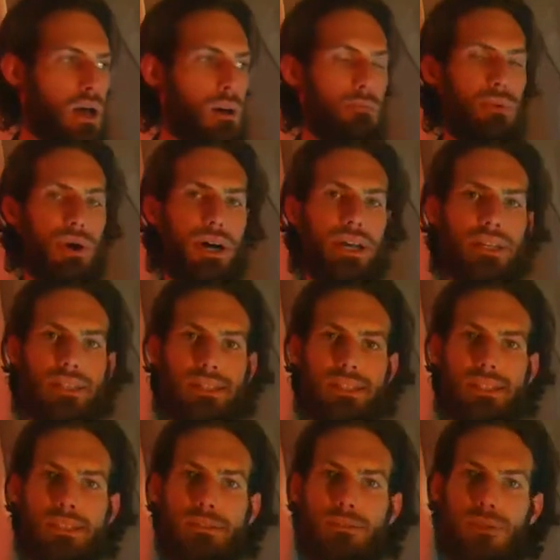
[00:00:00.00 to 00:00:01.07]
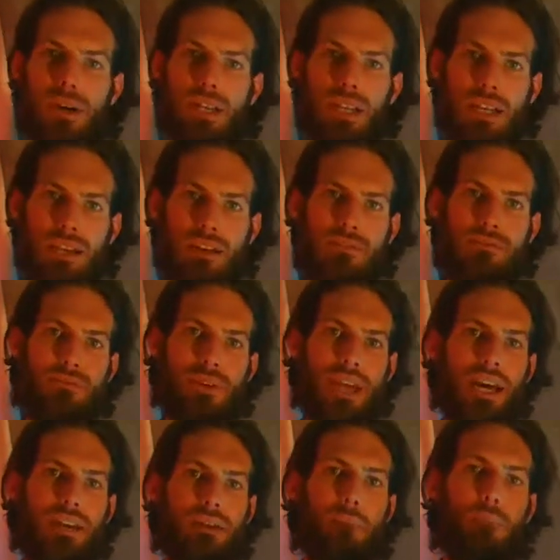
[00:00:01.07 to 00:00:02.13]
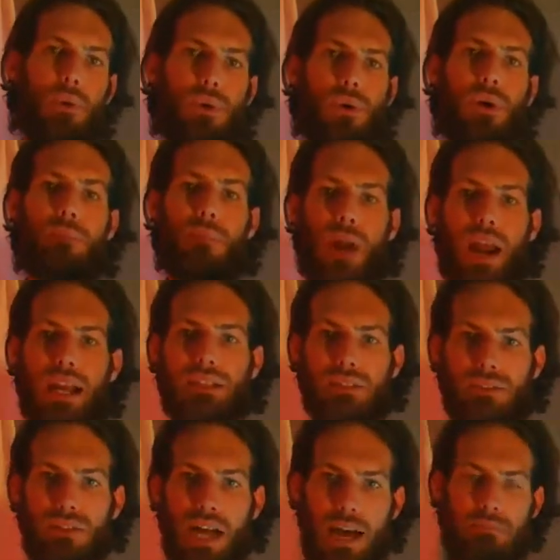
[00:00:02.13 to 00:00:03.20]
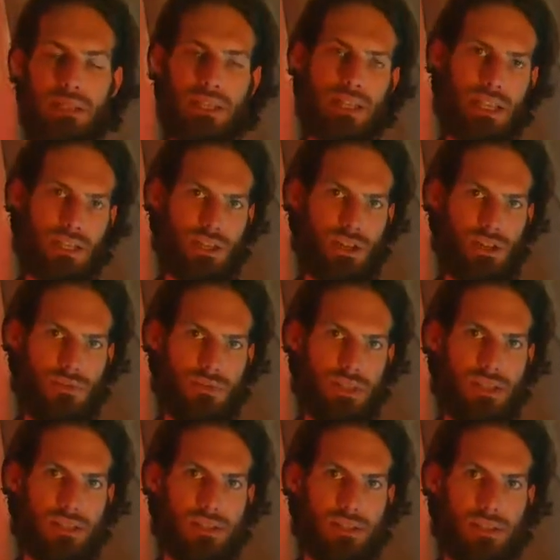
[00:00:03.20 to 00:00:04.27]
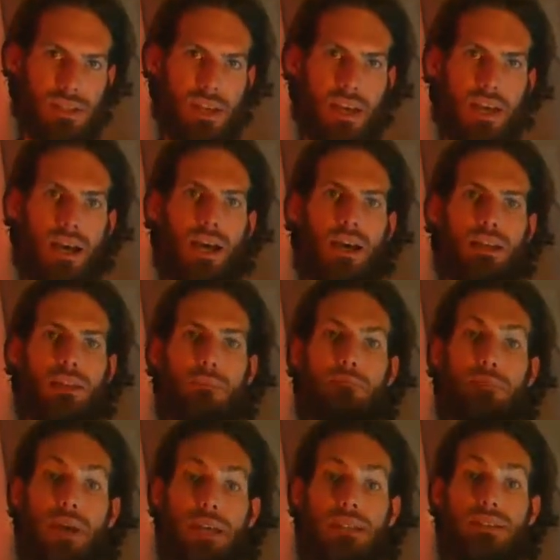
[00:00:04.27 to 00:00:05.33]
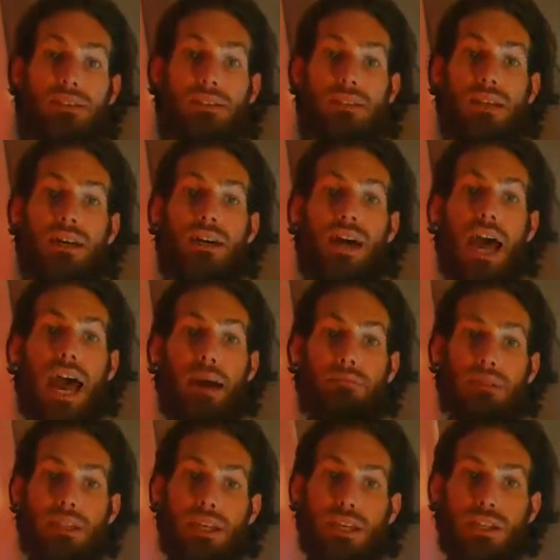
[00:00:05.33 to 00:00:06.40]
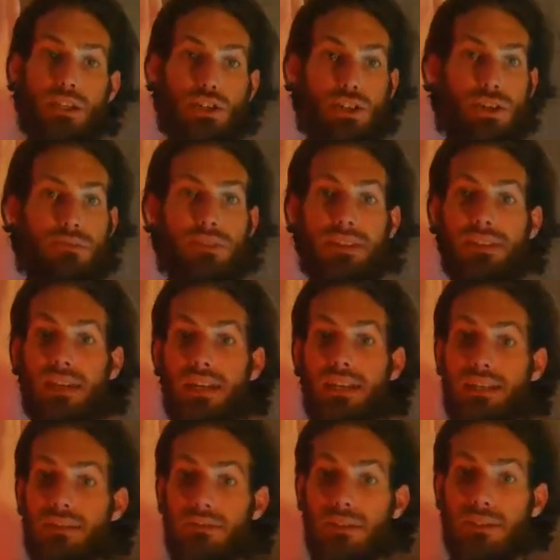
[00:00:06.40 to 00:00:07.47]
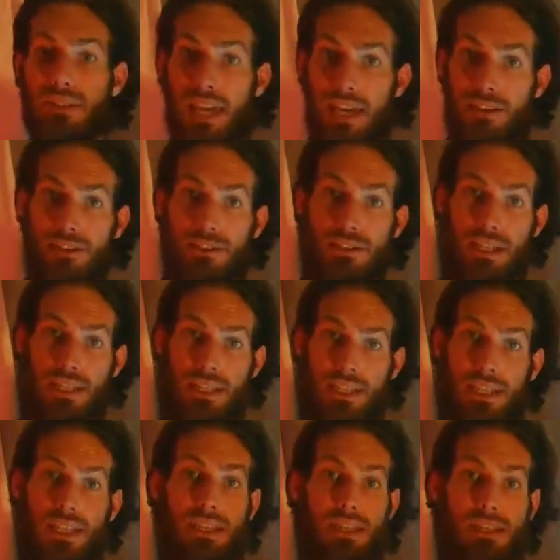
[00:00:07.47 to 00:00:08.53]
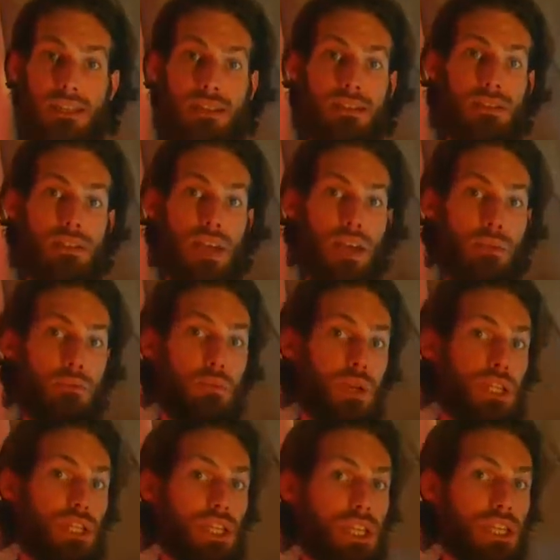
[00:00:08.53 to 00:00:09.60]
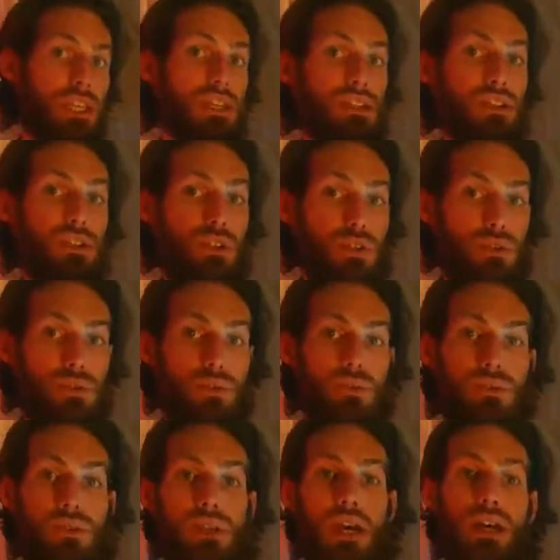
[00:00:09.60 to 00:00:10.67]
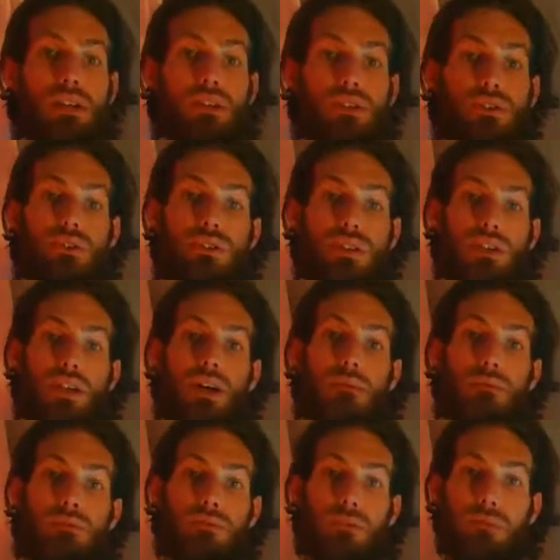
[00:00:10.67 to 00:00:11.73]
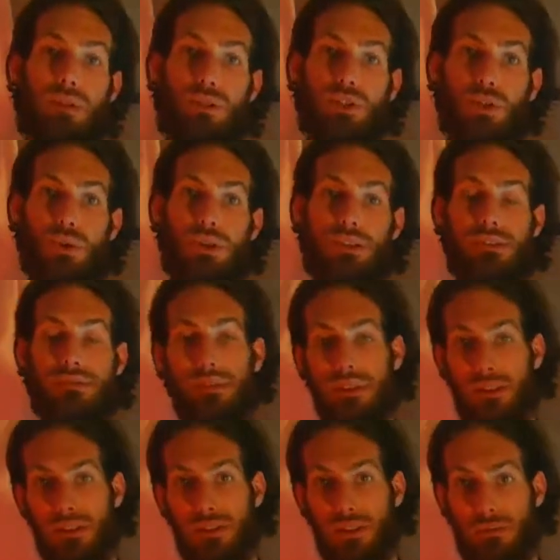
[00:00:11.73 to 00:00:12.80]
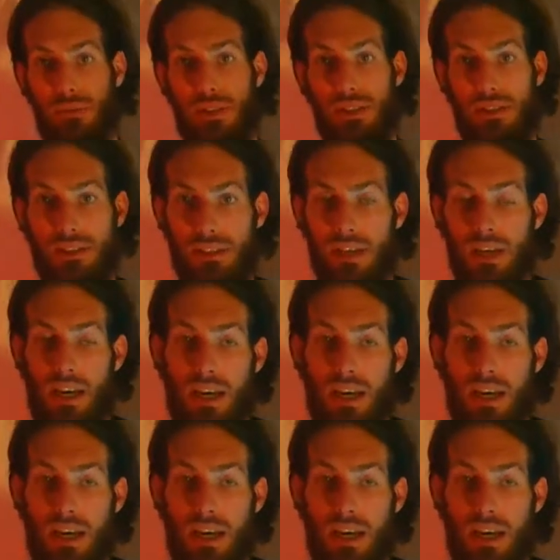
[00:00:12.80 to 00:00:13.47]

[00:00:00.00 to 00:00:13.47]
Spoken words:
But what if we had a more practical application of this? The best application of this idea of scales and keys and which key to choose usually comes from your choice of instruments.